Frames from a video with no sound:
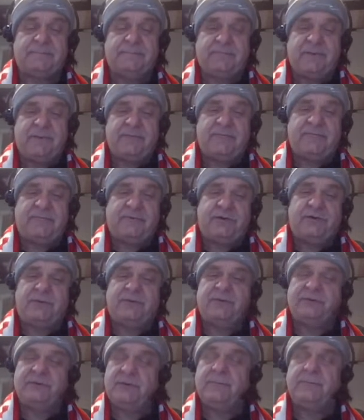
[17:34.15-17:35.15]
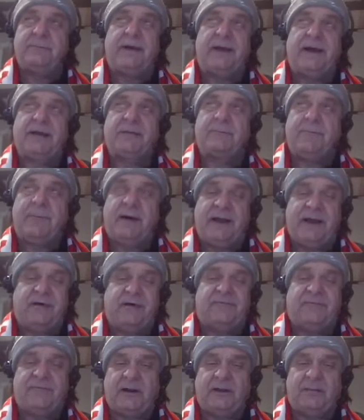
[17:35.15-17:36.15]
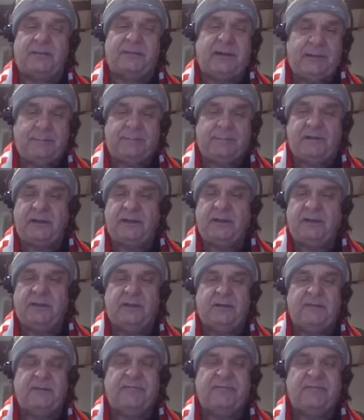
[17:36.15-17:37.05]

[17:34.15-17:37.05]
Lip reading: For a $2 biofarm company,